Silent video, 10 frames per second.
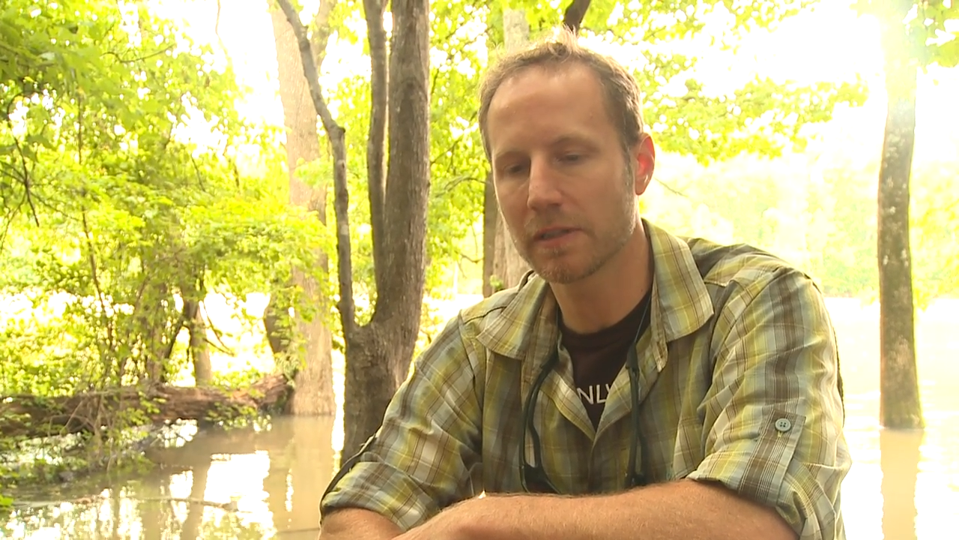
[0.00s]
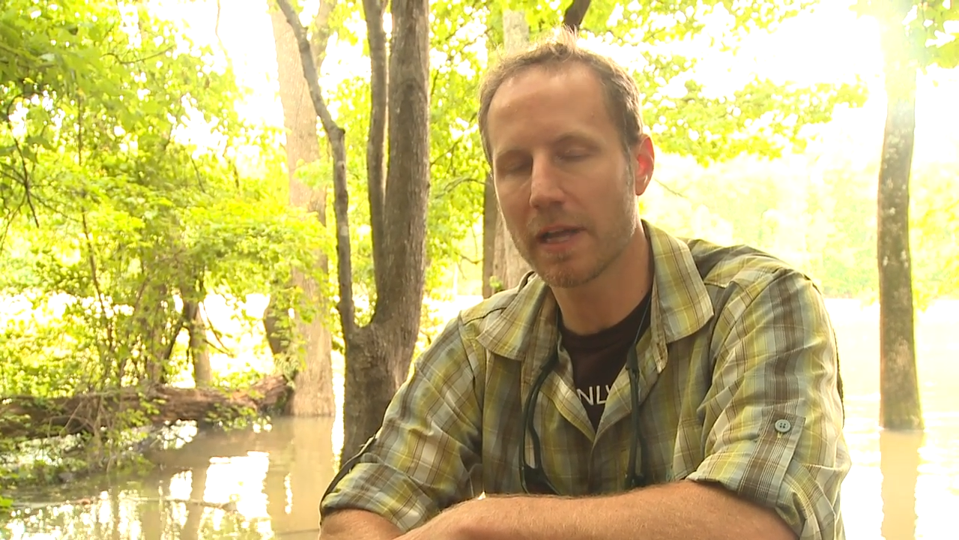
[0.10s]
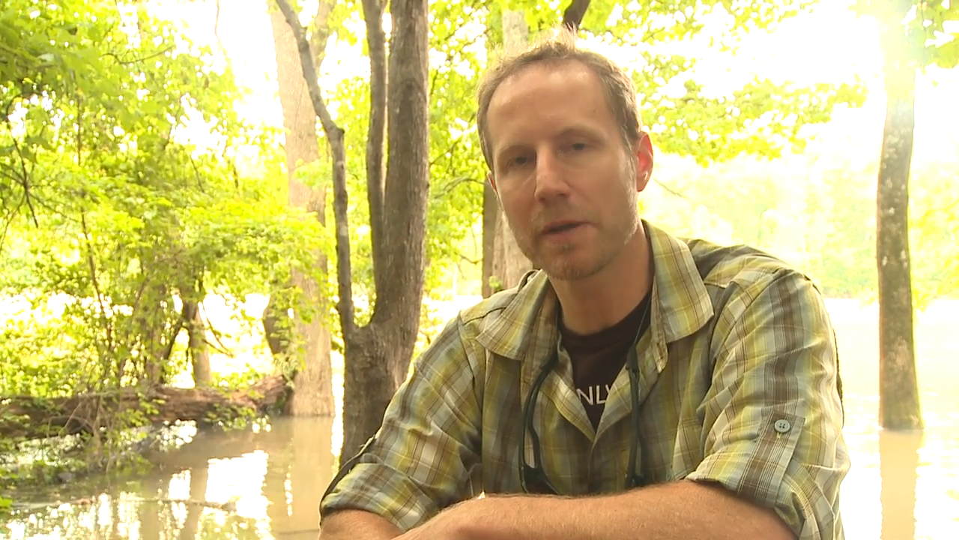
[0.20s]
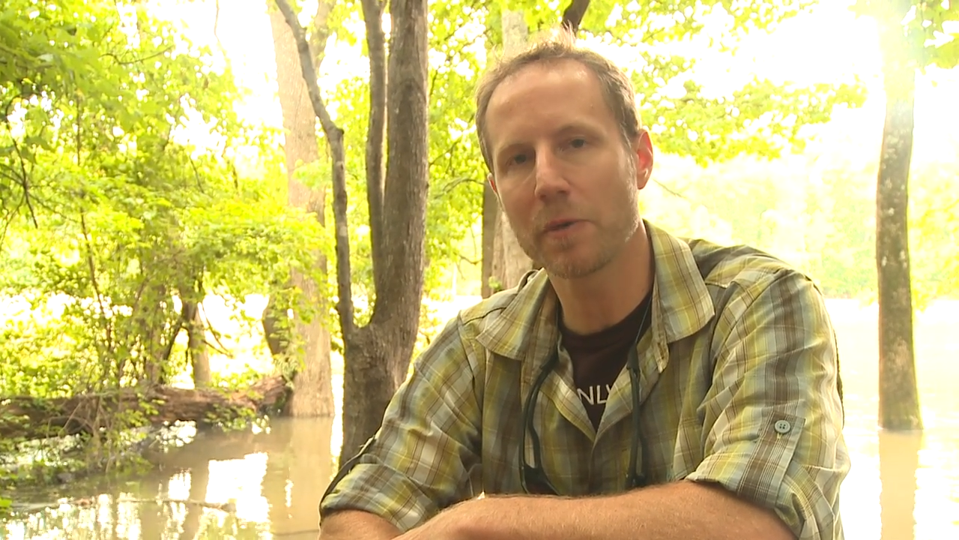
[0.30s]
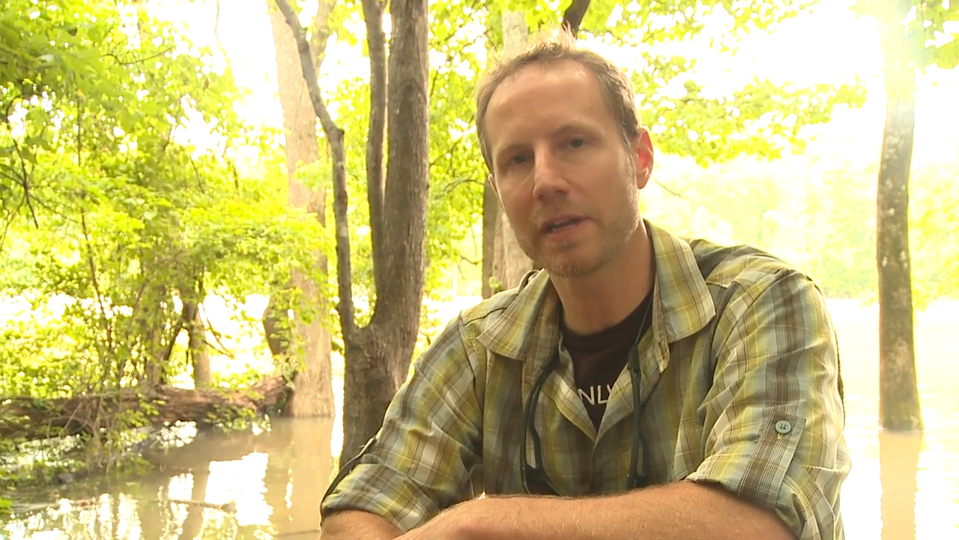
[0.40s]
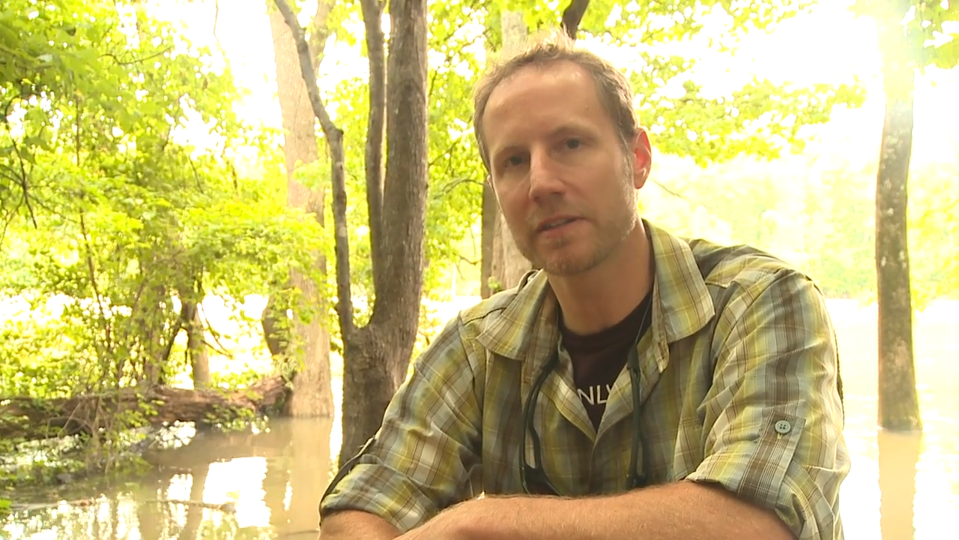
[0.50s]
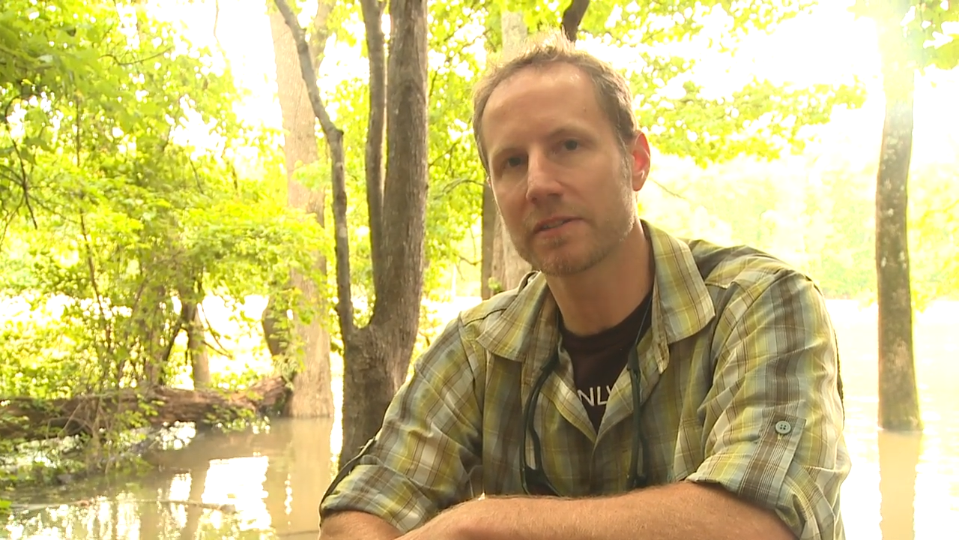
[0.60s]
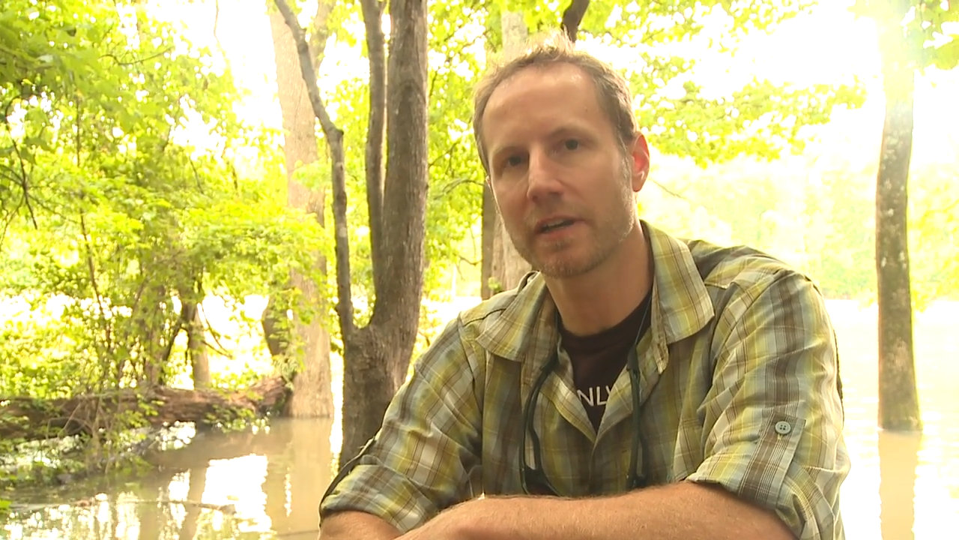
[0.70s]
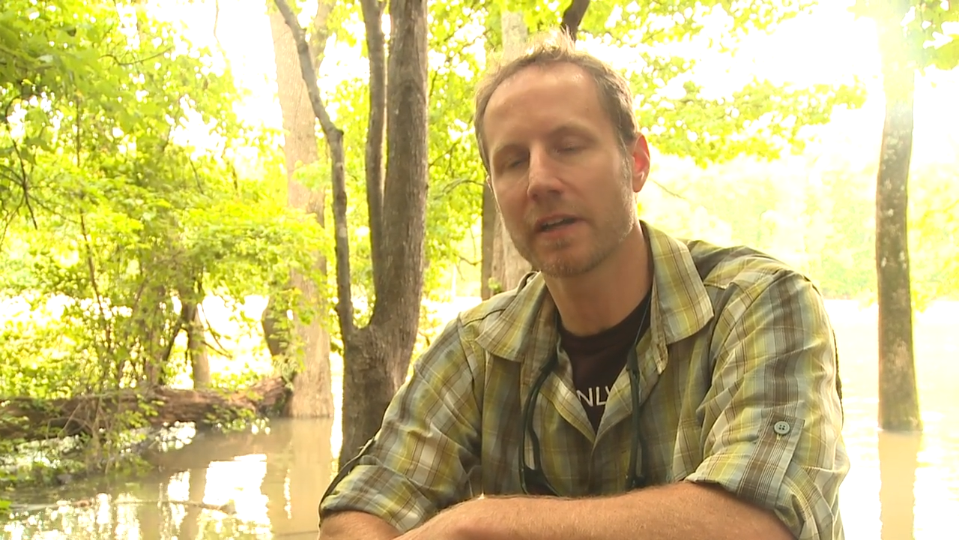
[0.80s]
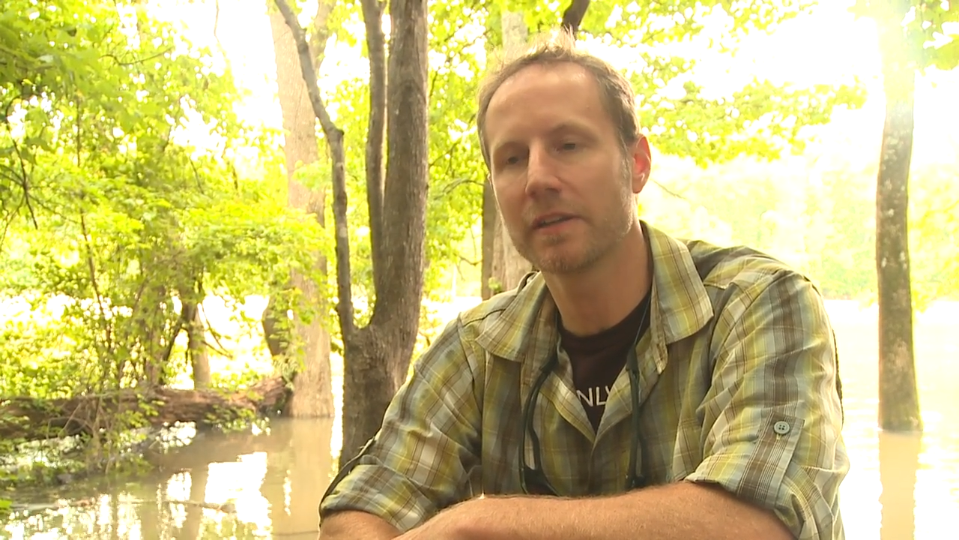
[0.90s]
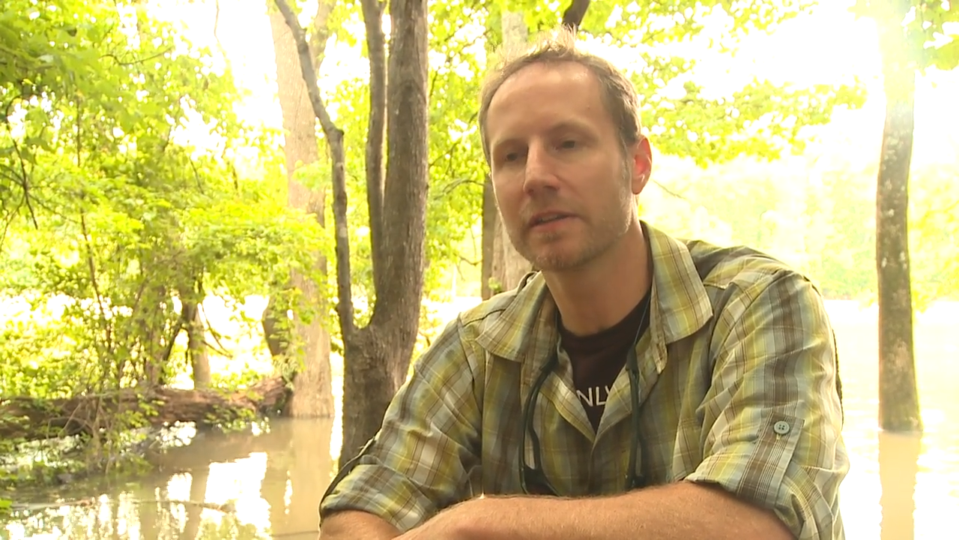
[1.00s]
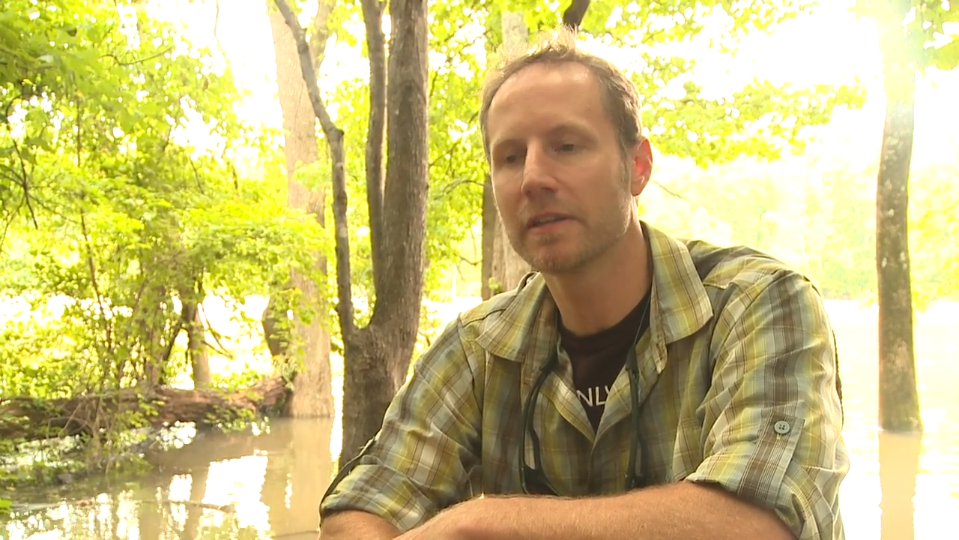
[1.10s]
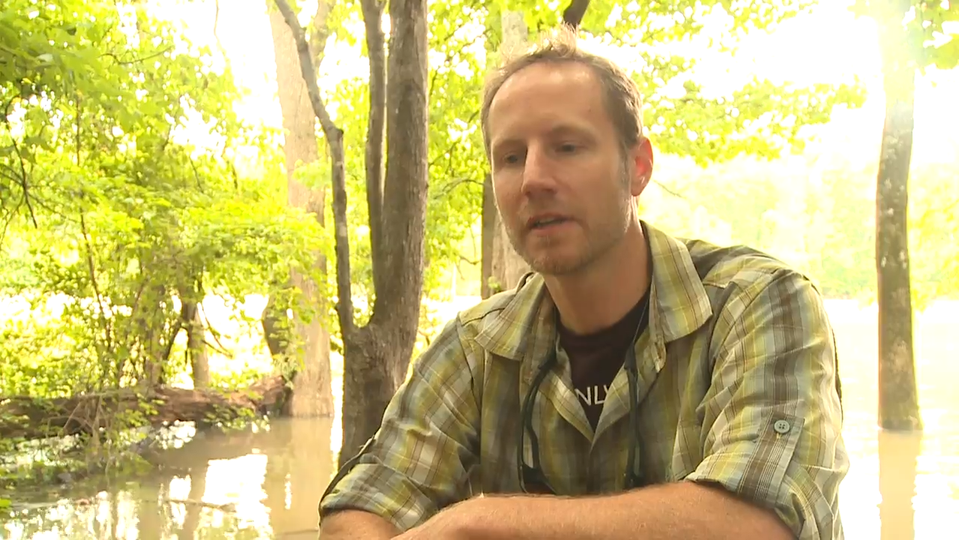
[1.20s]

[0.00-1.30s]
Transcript: lightweight design.